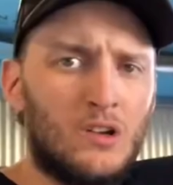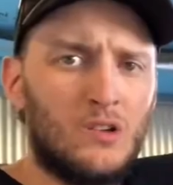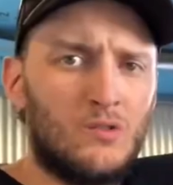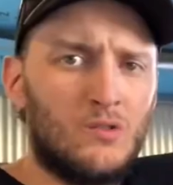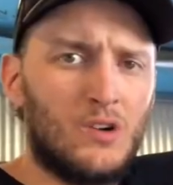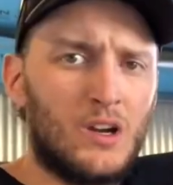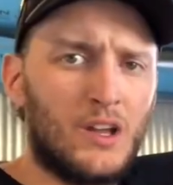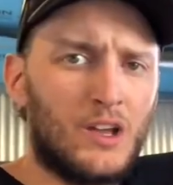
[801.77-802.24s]

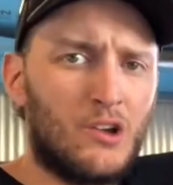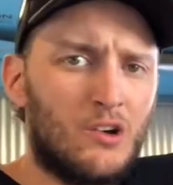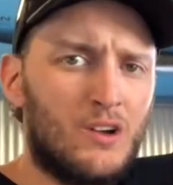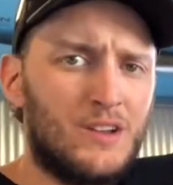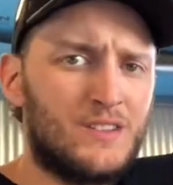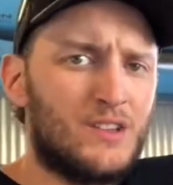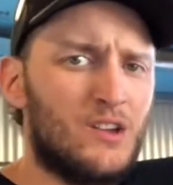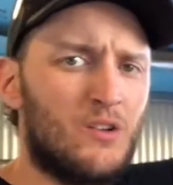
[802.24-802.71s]
righto
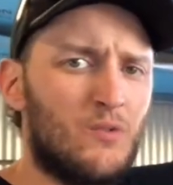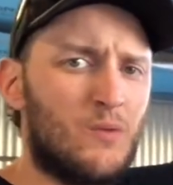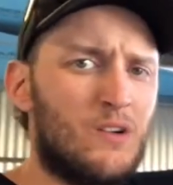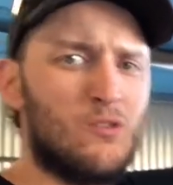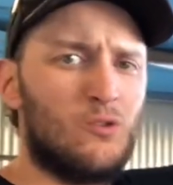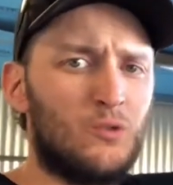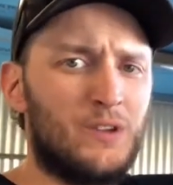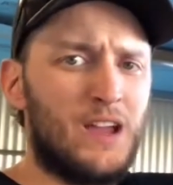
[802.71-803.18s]
guys
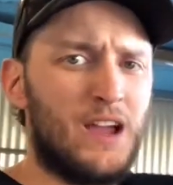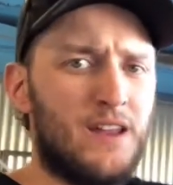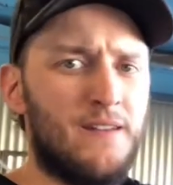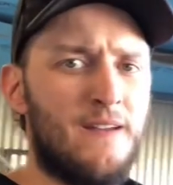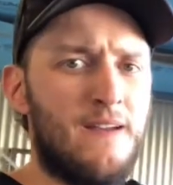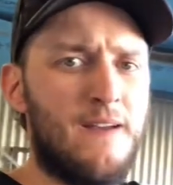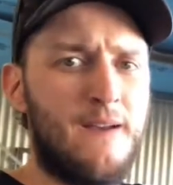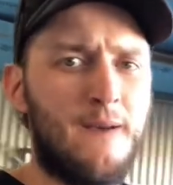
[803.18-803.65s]
we're all done
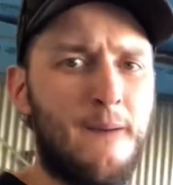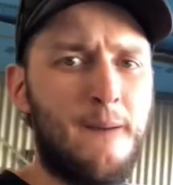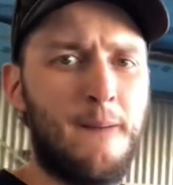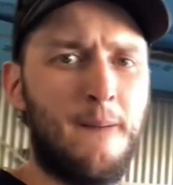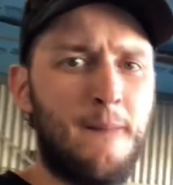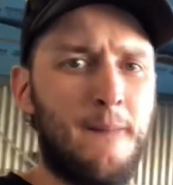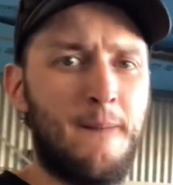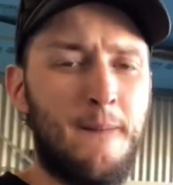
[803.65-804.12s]

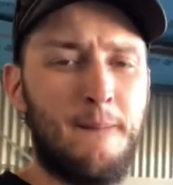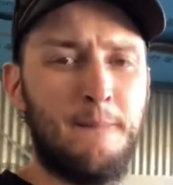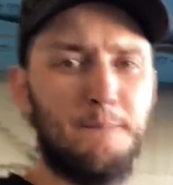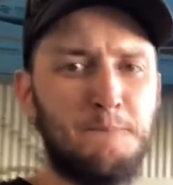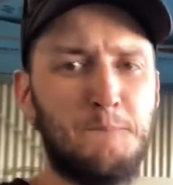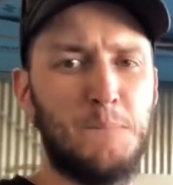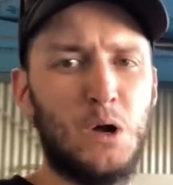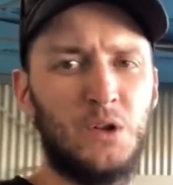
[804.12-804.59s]

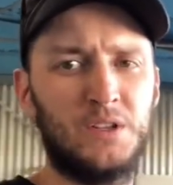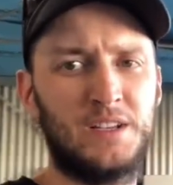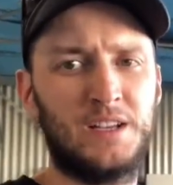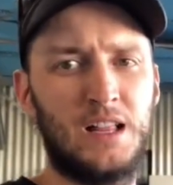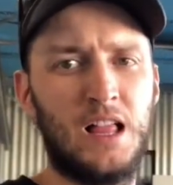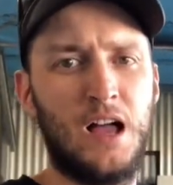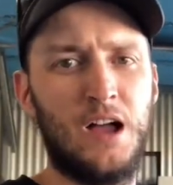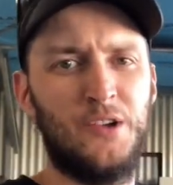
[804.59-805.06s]
bonnet's
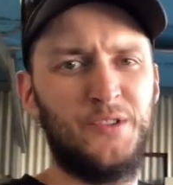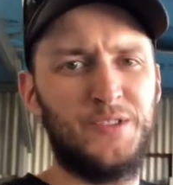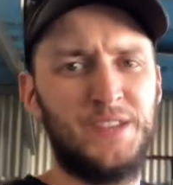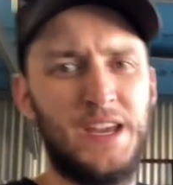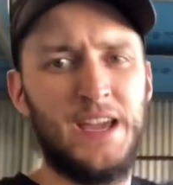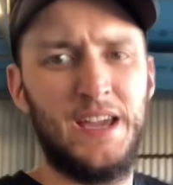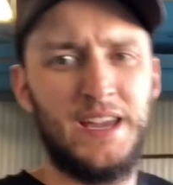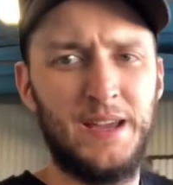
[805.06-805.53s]
closed
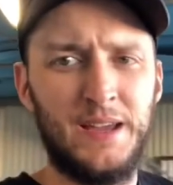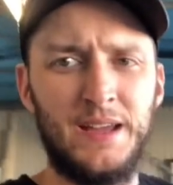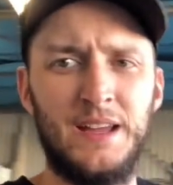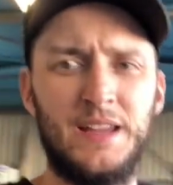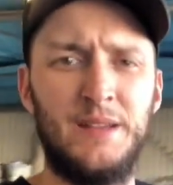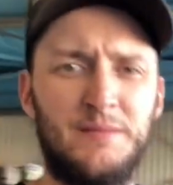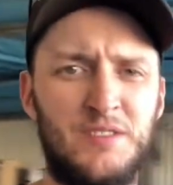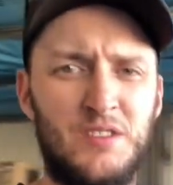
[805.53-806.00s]

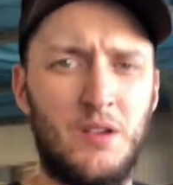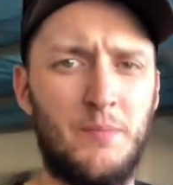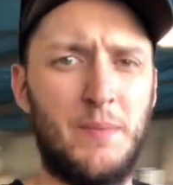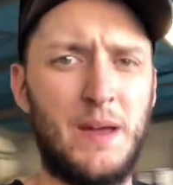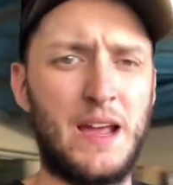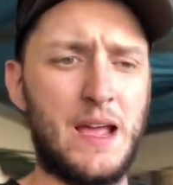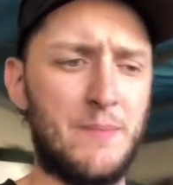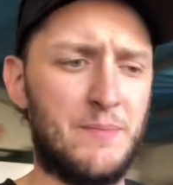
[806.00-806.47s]
time to
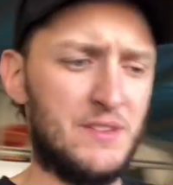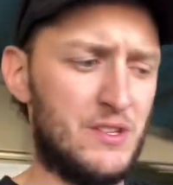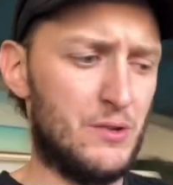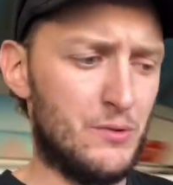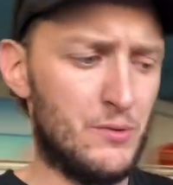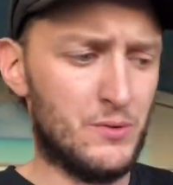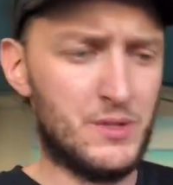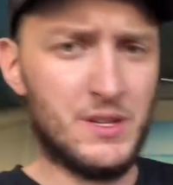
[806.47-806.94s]
pack up the
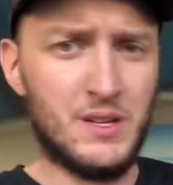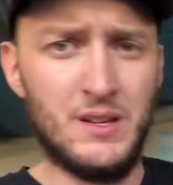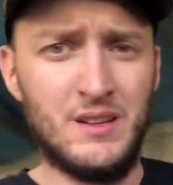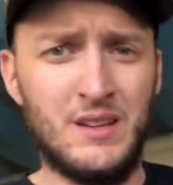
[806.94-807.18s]
tools